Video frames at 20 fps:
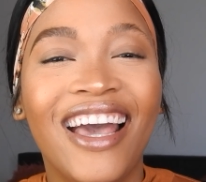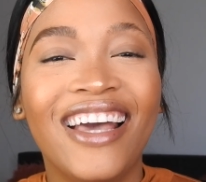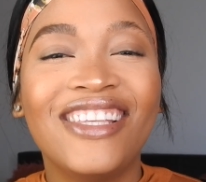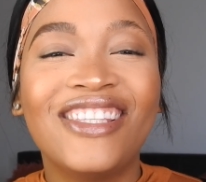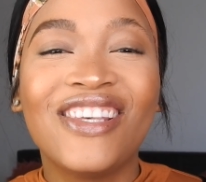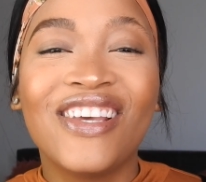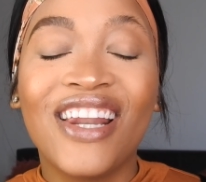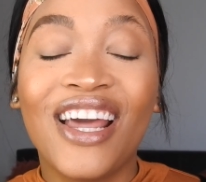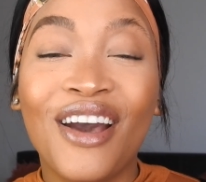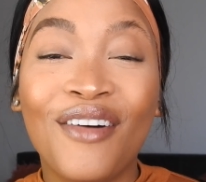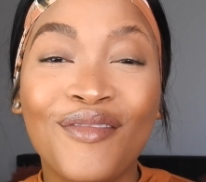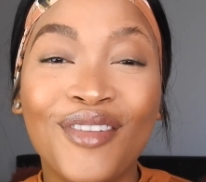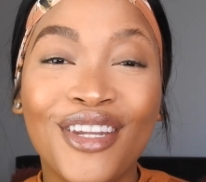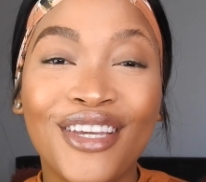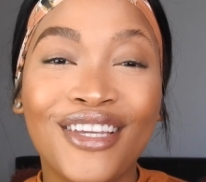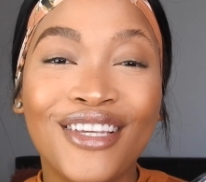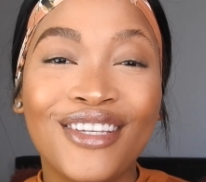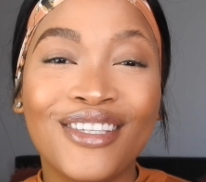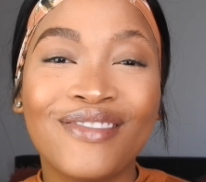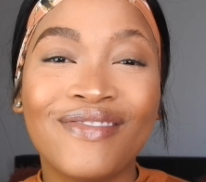So now I'm going
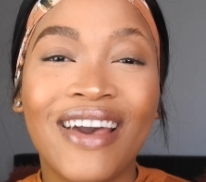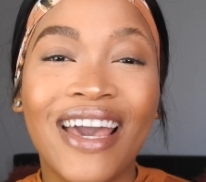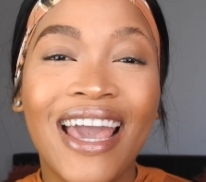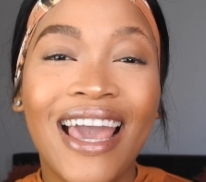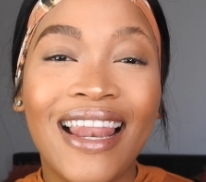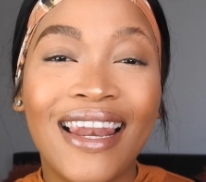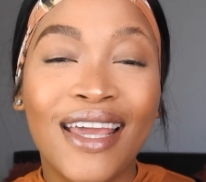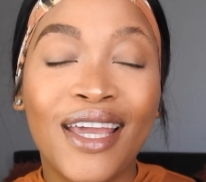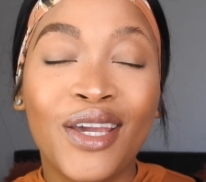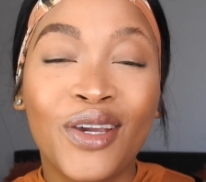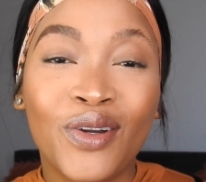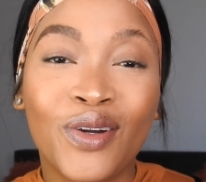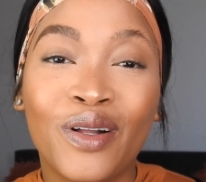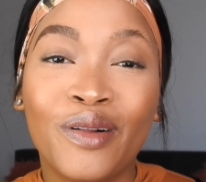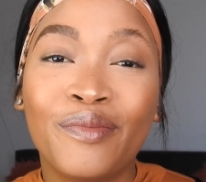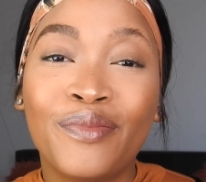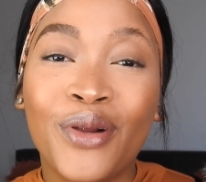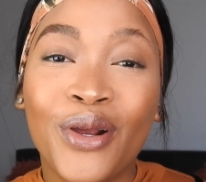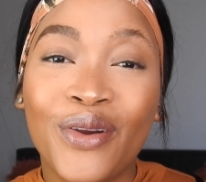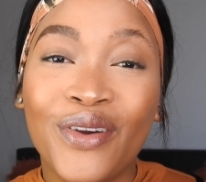to use my LA
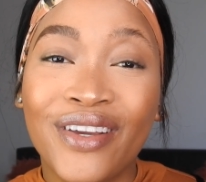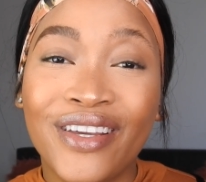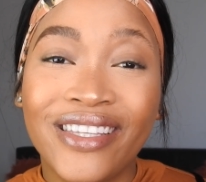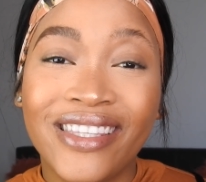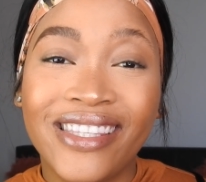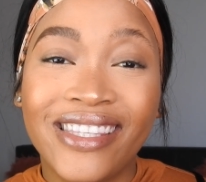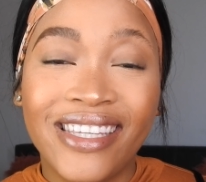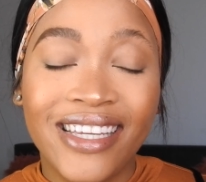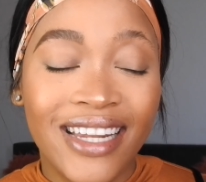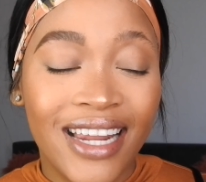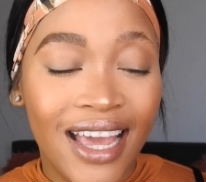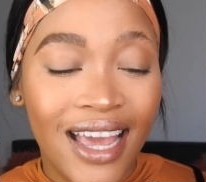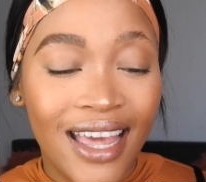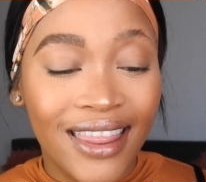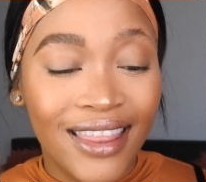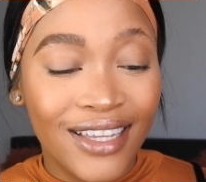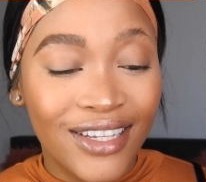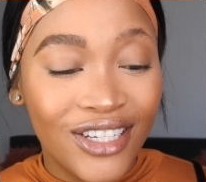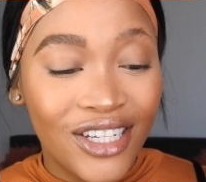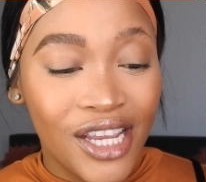Girl Pro Concealer
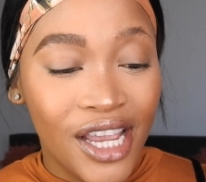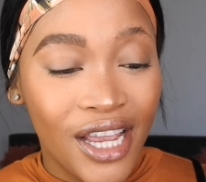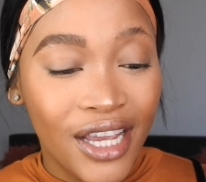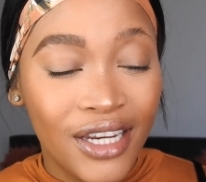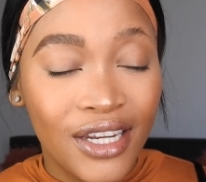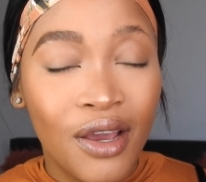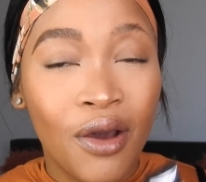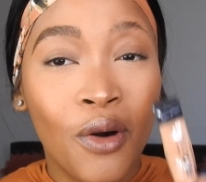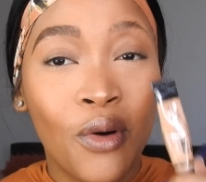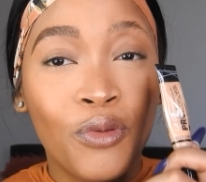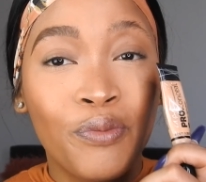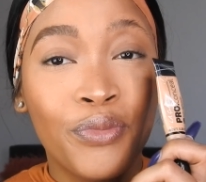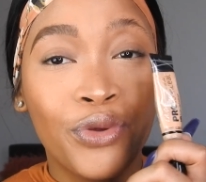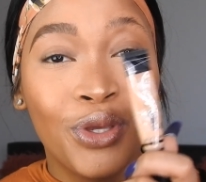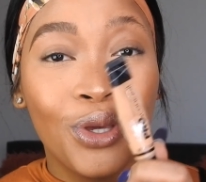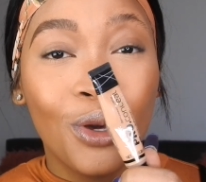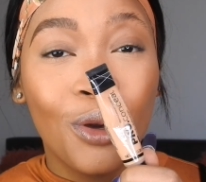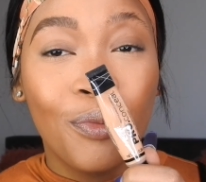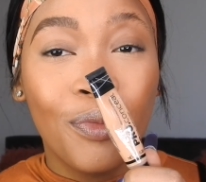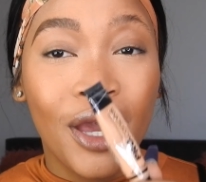in the shade
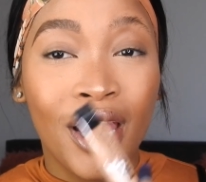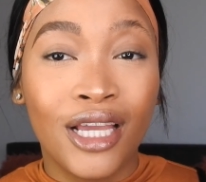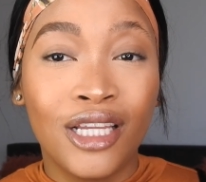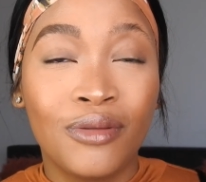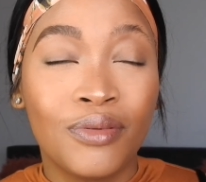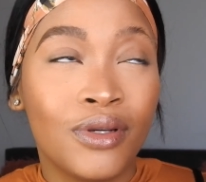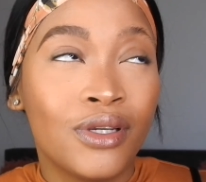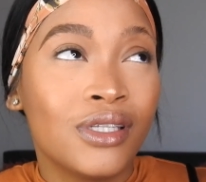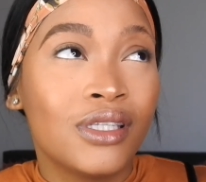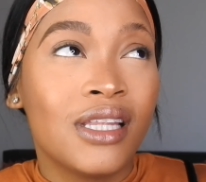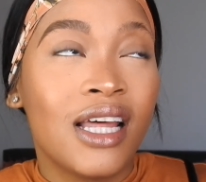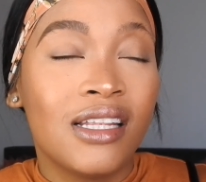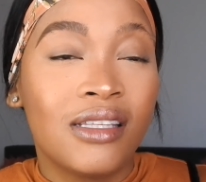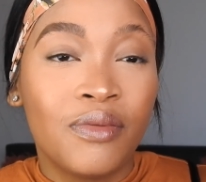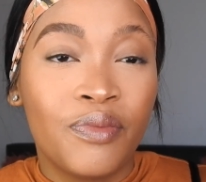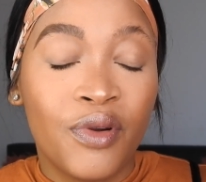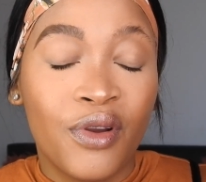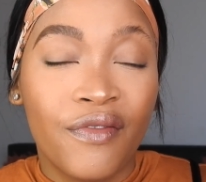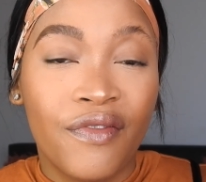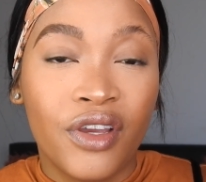Pure Beige, because that's
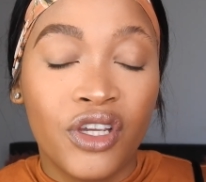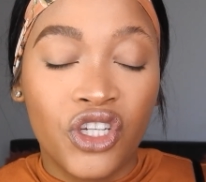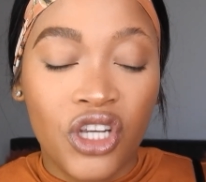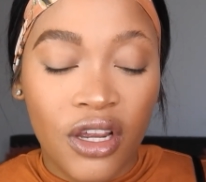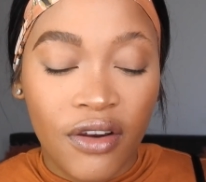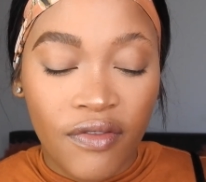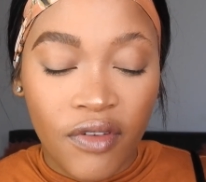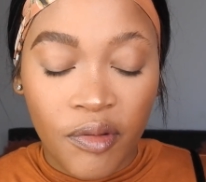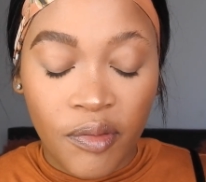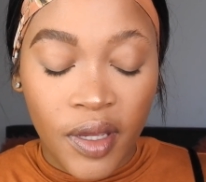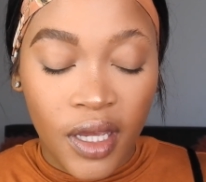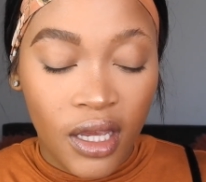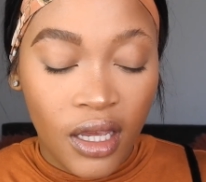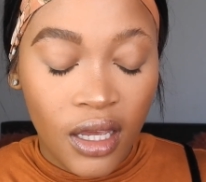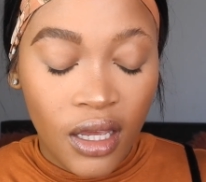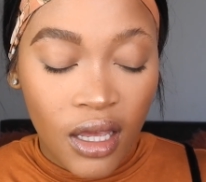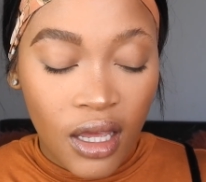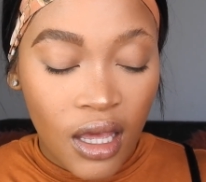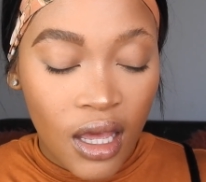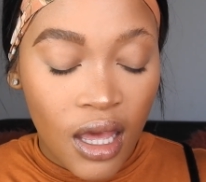a perfect shade for
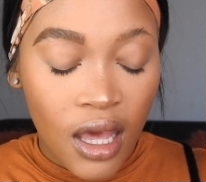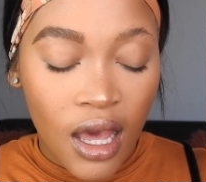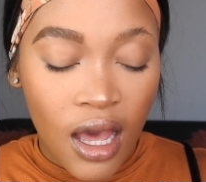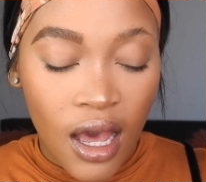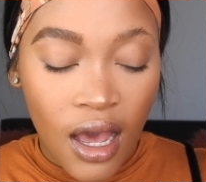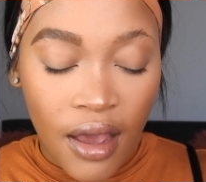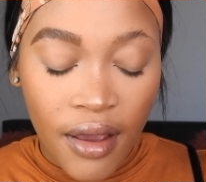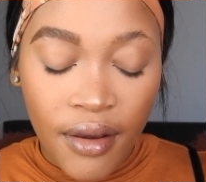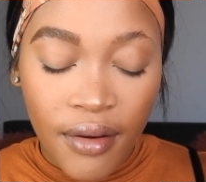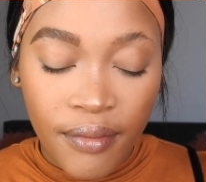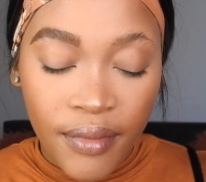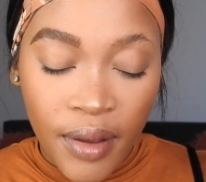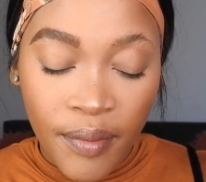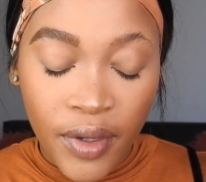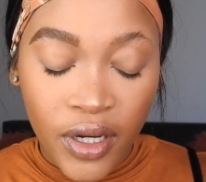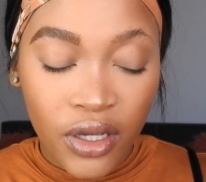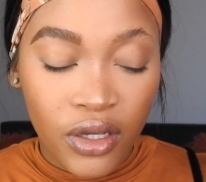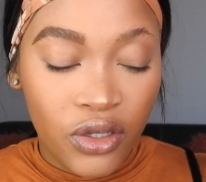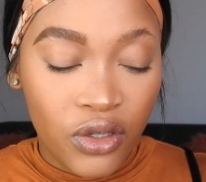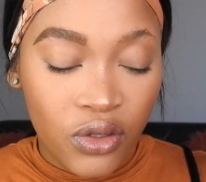me. I'm
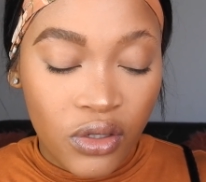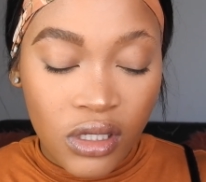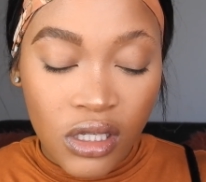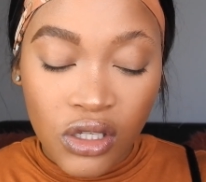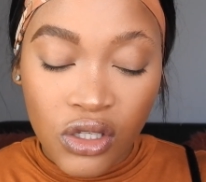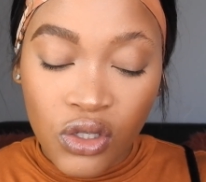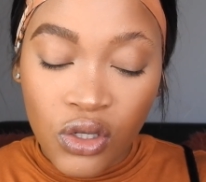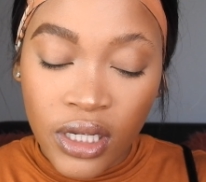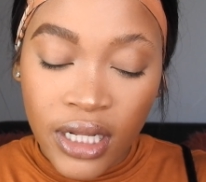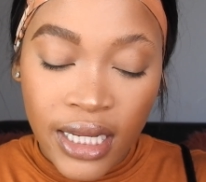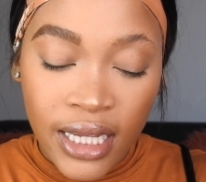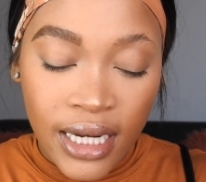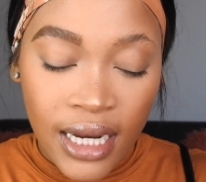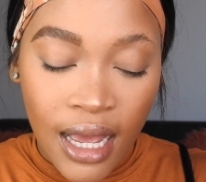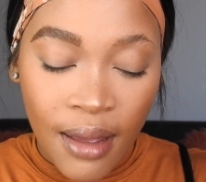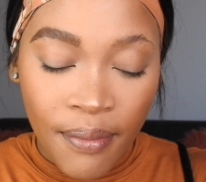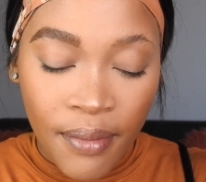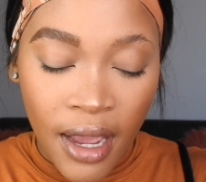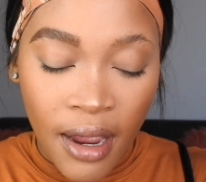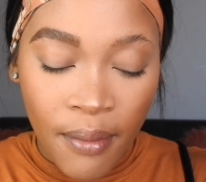going to use this to clean
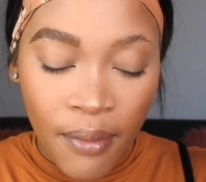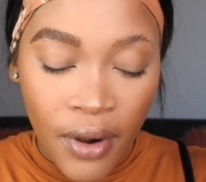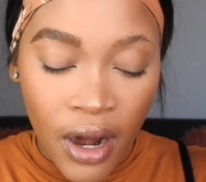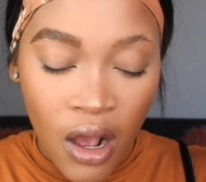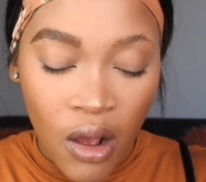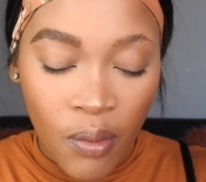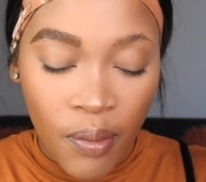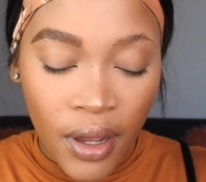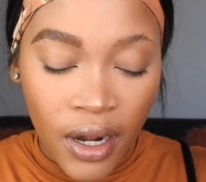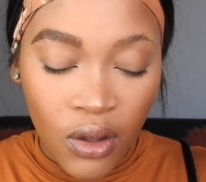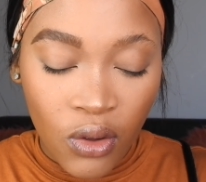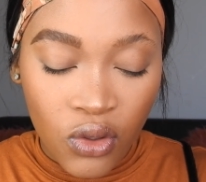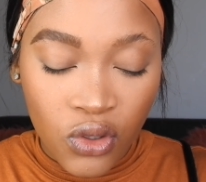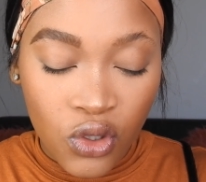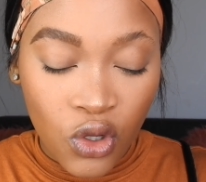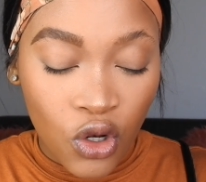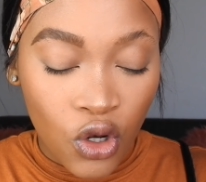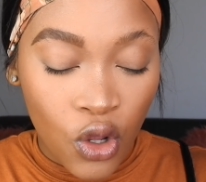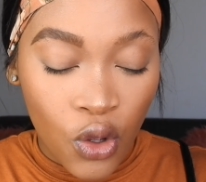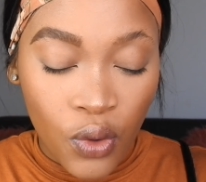up my brow, but
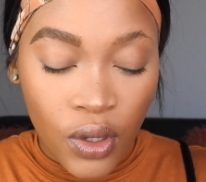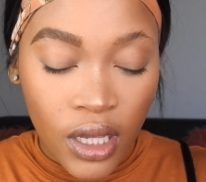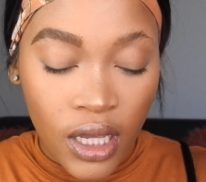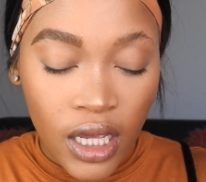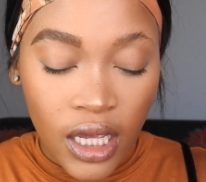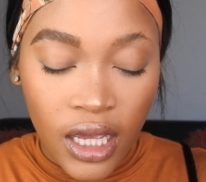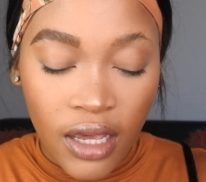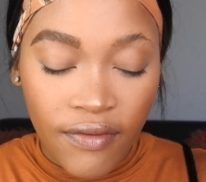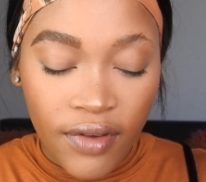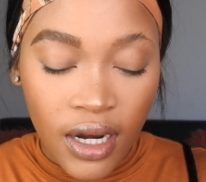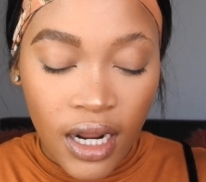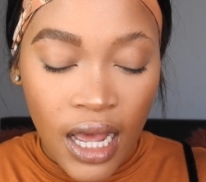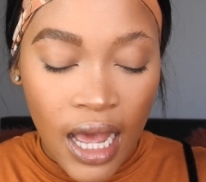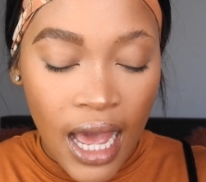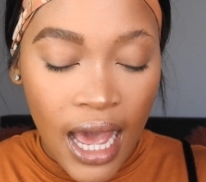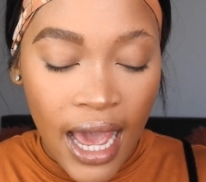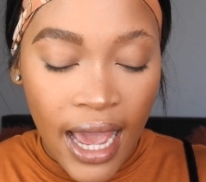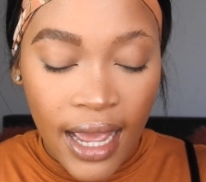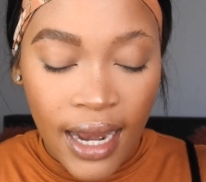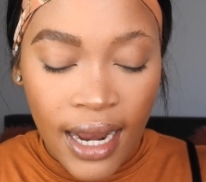also low-key give it a
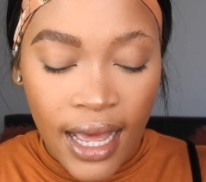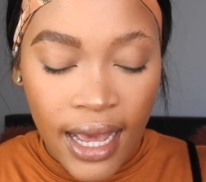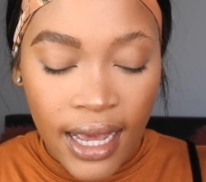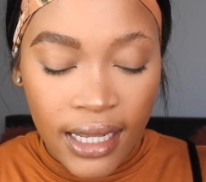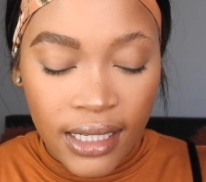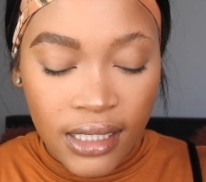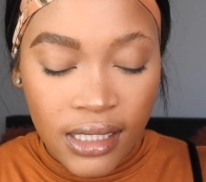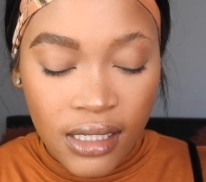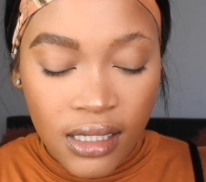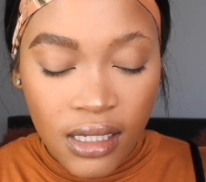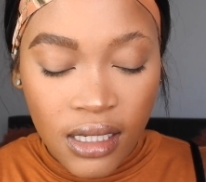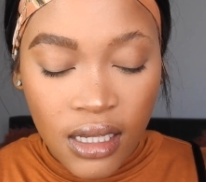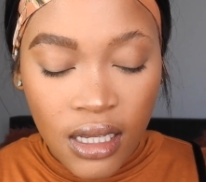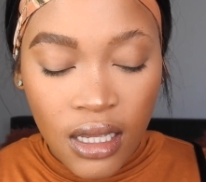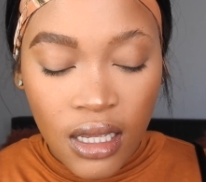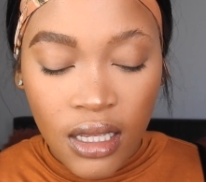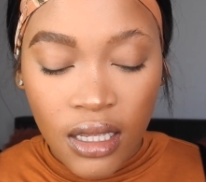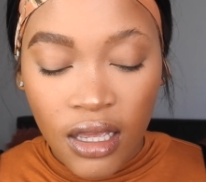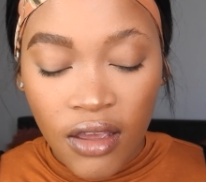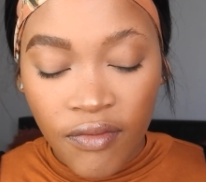highlight,
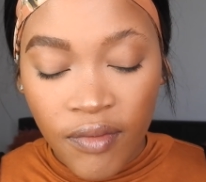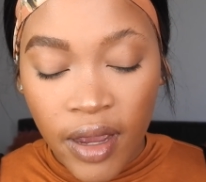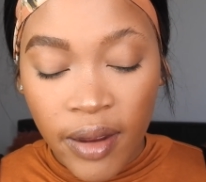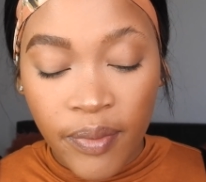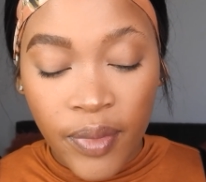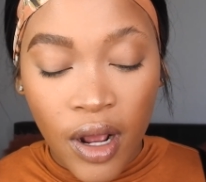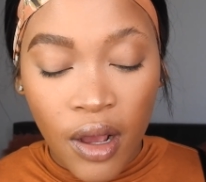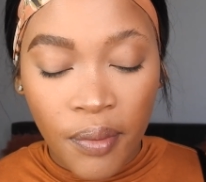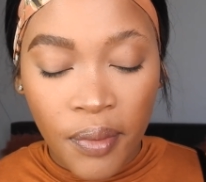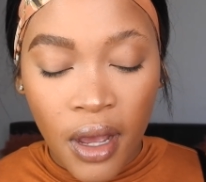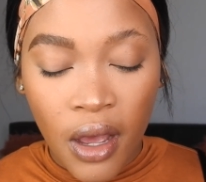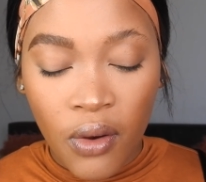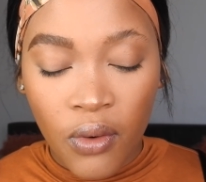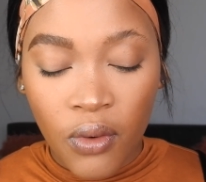give my brow